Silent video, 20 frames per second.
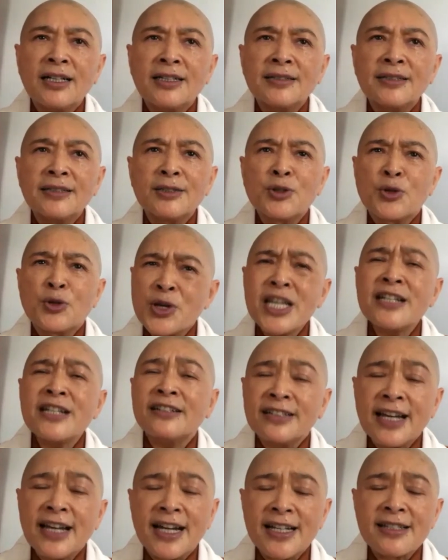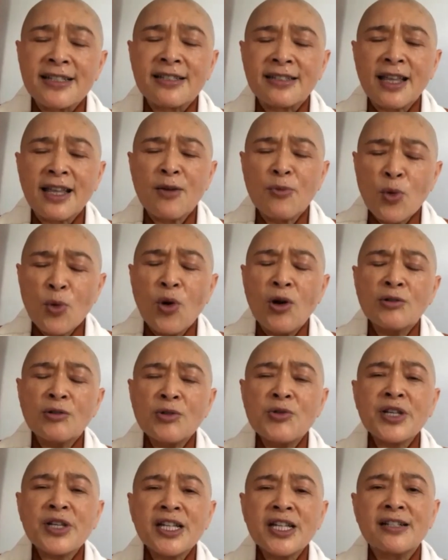realize, they won't
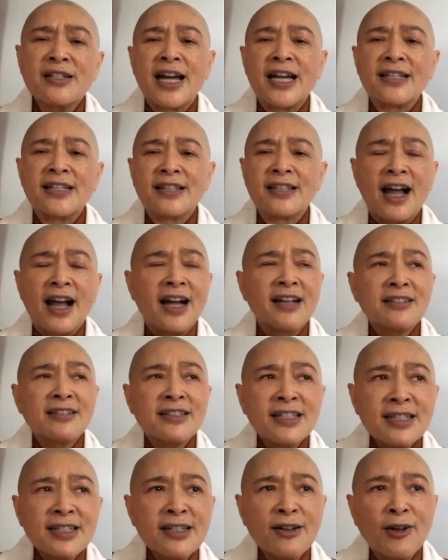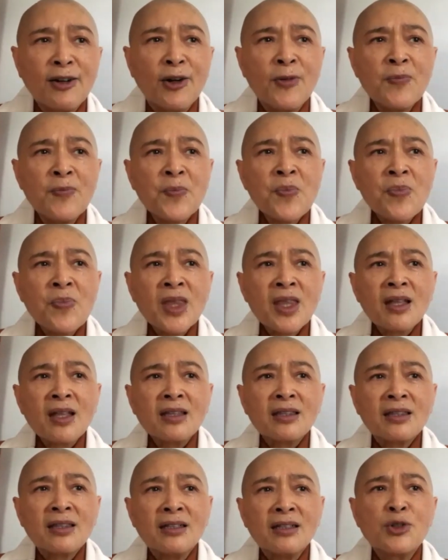realize until
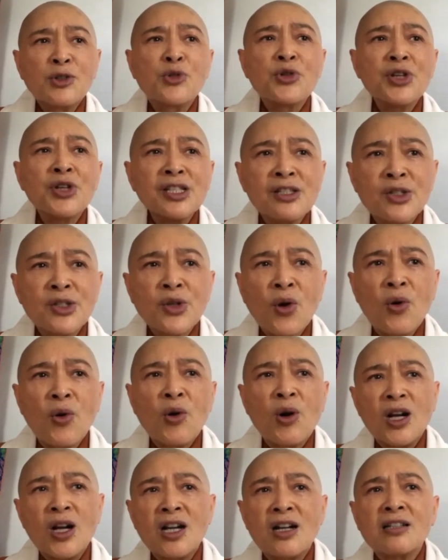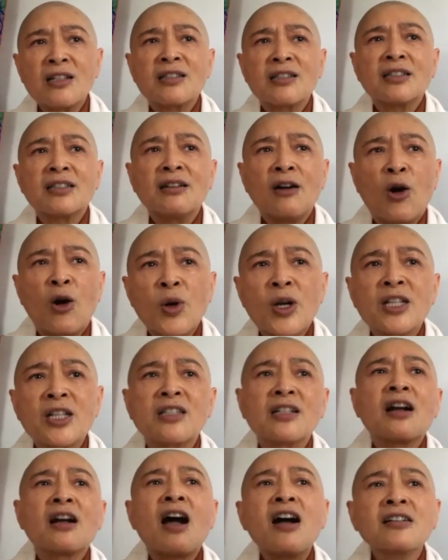the result or the
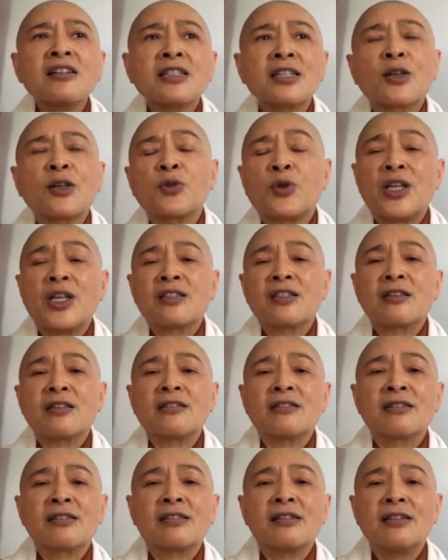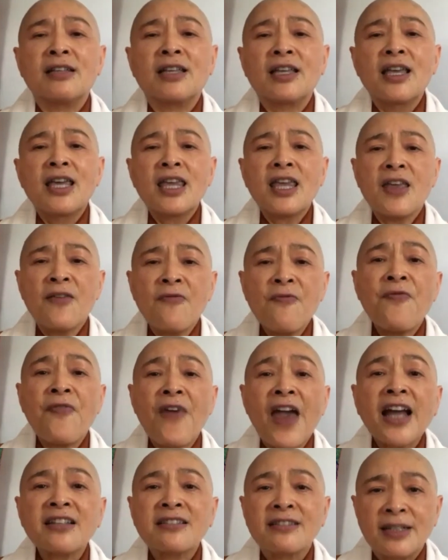consequences
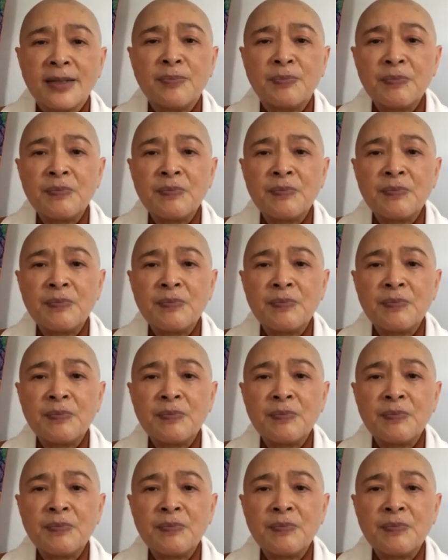affect them.